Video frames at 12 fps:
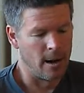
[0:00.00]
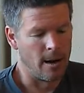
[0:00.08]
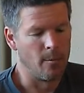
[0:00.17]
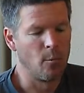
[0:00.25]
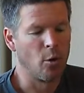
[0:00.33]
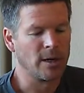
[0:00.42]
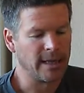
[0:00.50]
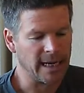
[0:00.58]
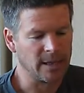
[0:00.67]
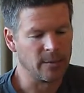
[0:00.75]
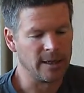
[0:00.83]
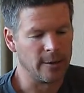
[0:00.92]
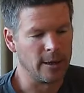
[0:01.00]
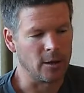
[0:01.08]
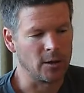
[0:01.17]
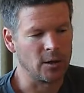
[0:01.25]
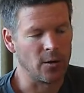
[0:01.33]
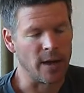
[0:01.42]
more dense material
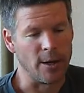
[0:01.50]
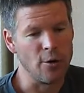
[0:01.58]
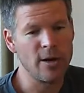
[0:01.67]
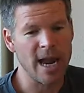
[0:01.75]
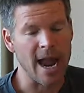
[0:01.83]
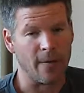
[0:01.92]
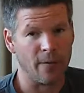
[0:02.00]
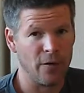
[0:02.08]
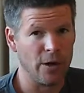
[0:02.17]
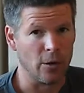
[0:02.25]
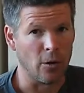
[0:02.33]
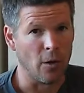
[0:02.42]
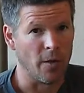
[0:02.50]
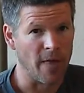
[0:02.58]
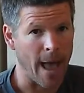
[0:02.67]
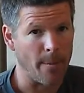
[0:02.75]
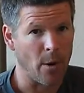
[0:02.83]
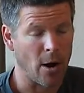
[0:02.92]
so that you can't feel
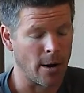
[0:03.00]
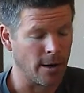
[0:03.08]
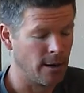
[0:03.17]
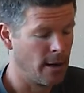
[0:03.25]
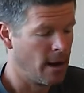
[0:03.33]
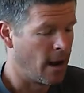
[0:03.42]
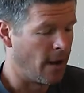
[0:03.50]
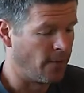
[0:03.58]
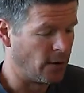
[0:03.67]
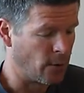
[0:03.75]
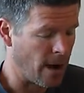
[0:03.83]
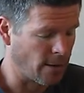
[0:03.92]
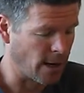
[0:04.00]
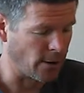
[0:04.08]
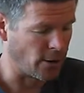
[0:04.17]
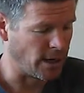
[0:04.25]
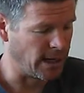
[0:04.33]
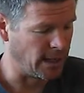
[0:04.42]
that part of the ground
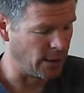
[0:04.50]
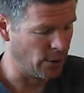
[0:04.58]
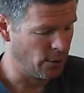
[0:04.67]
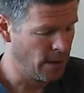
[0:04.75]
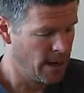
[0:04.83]
underneath you.